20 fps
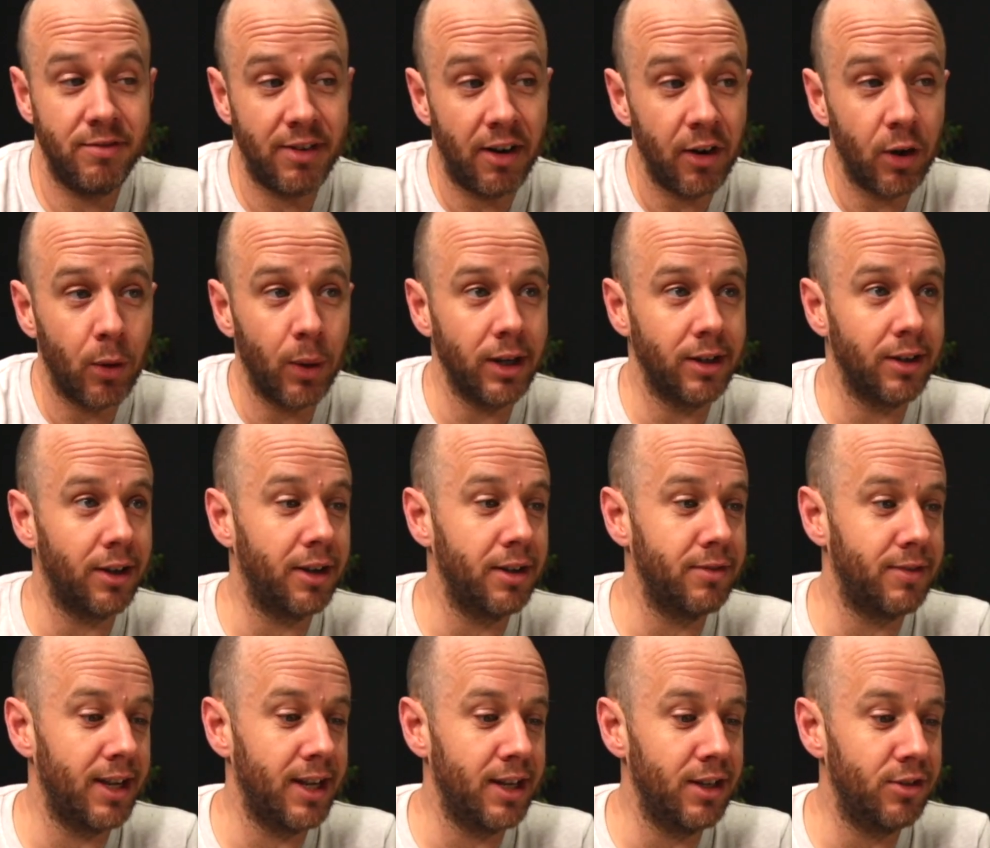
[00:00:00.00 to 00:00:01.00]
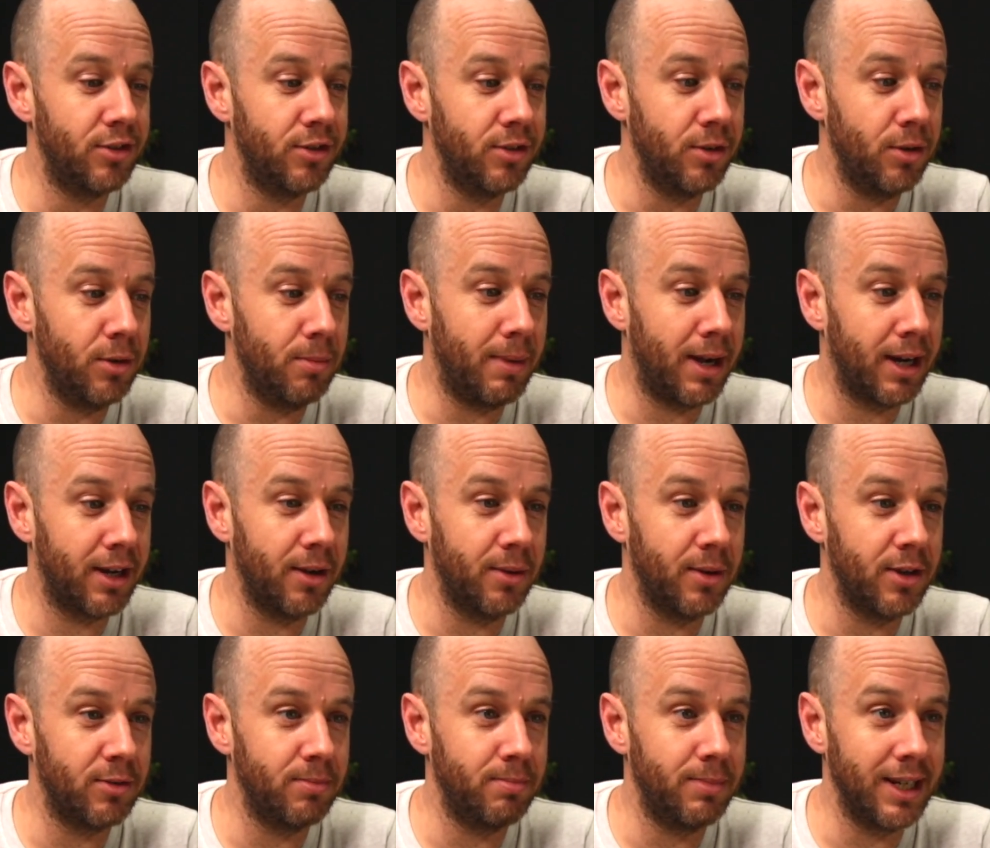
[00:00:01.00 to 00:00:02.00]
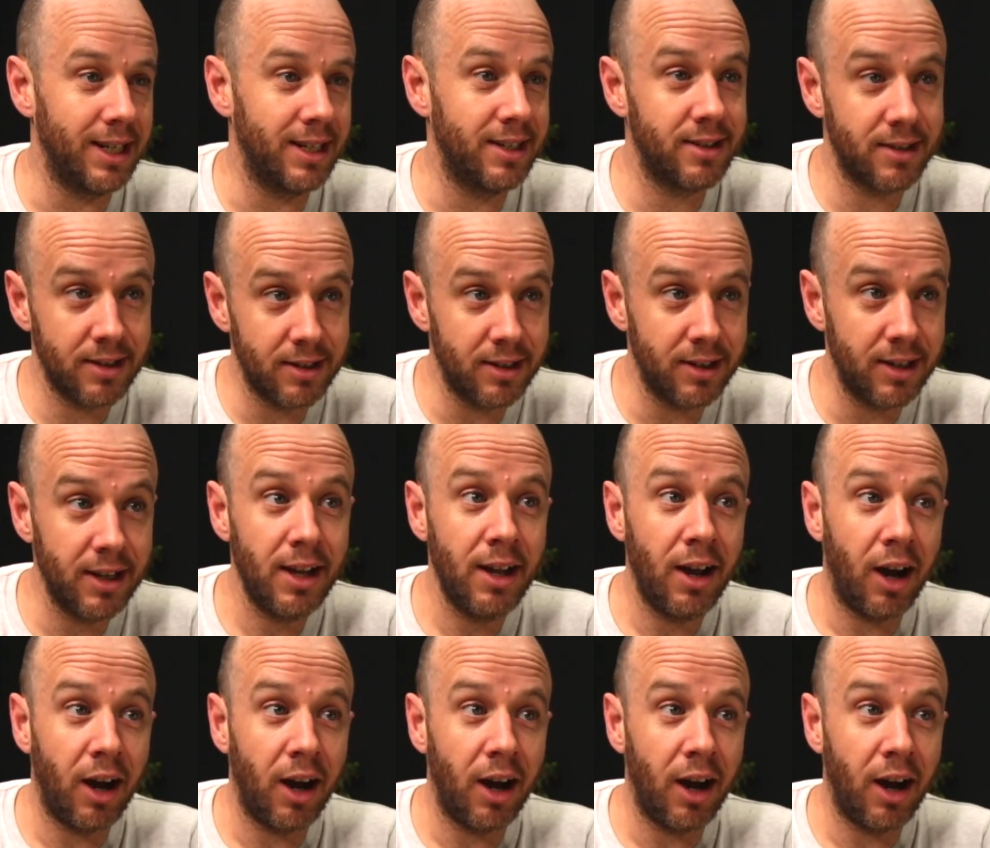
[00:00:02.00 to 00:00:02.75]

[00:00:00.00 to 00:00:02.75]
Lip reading: Very quick dive into macOS Big Sur.